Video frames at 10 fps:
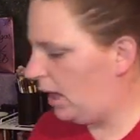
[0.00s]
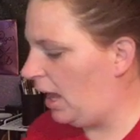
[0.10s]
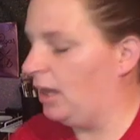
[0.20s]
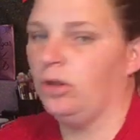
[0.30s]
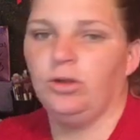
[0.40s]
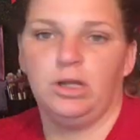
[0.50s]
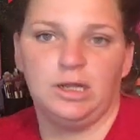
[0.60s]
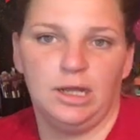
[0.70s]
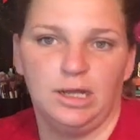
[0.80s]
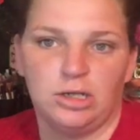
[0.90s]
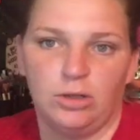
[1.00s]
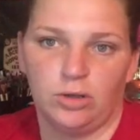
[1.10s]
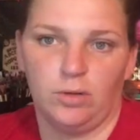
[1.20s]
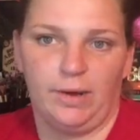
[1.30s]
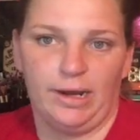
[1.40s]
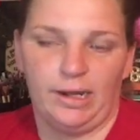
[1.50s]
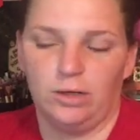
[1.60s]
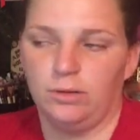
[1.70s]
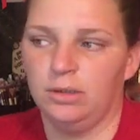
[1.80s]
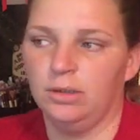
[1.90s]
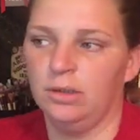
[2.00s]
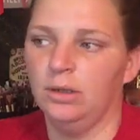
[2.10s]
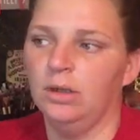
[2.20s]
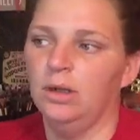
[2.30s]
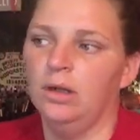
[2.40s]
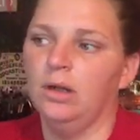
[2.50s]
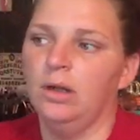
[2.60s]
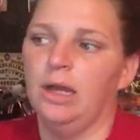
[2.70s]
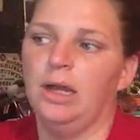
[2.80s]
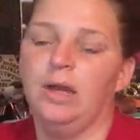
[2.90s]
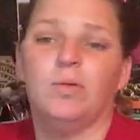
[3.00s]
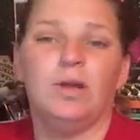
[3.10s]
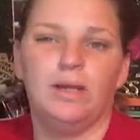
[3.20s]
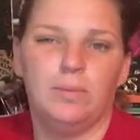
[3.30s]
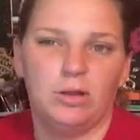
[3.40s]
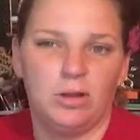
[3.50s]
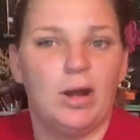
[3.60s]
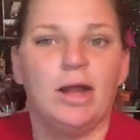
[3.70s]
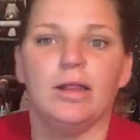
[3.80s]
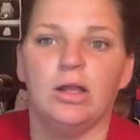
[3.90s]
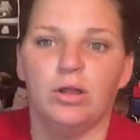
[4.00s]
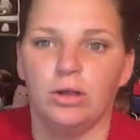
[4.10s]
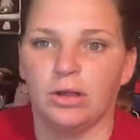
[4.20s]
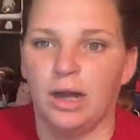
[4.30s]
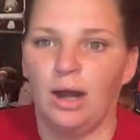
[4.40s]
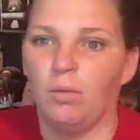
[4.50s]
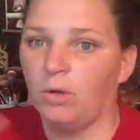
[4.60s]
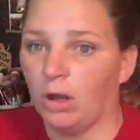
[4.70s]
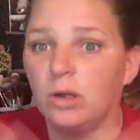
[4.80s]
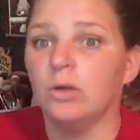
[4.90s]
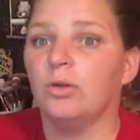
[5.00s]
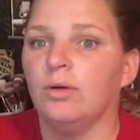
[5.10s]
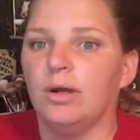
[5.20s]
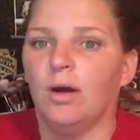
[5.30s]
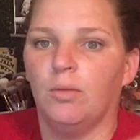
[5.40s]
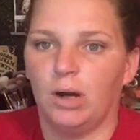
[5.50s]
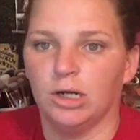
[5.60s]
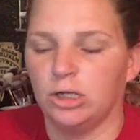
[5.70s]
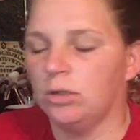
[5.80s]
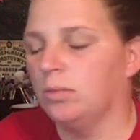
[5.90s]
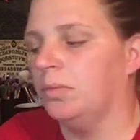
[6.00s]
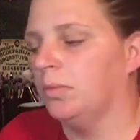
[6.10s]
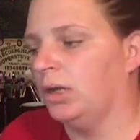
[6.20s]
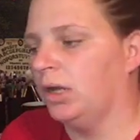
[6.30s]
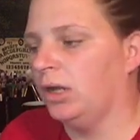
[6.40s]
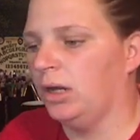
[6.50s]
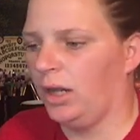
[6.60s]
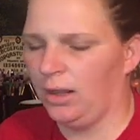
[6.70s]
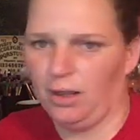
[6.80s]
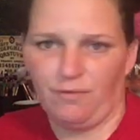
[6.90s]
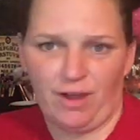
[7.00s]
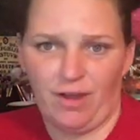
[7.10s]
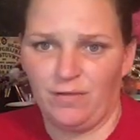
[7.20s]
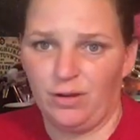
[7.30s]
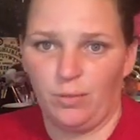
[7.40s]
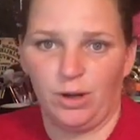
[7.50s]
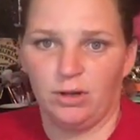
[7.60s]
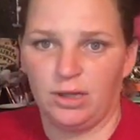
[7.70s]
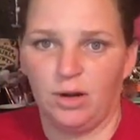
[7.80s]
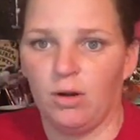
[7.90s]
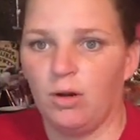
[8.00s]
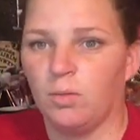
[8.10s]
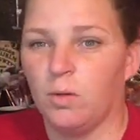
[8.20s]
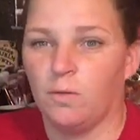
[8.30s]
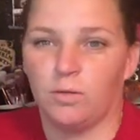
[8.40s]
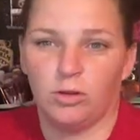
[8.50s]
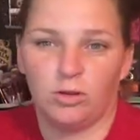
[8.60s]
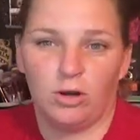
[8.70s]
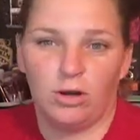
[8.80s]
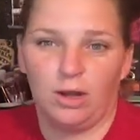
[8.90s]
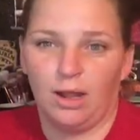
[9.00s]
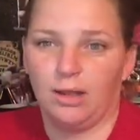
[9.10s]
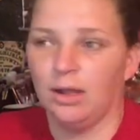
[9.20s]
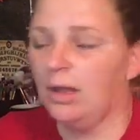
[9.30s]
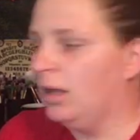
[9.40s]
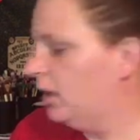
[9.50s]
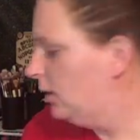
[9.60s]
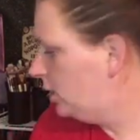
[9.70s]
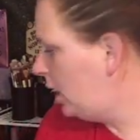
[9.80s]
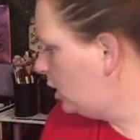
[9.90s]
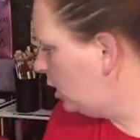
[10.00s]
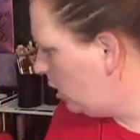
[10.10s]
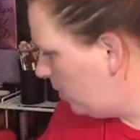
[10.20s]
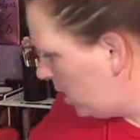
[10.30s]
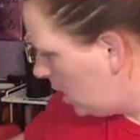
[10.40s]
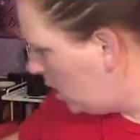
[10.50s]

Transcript: I usually tend to throw mine out. It really depends on how they look. I go through and I wash them really good, and if I have any wear and tear on them, or if they're starting to like change a little bit of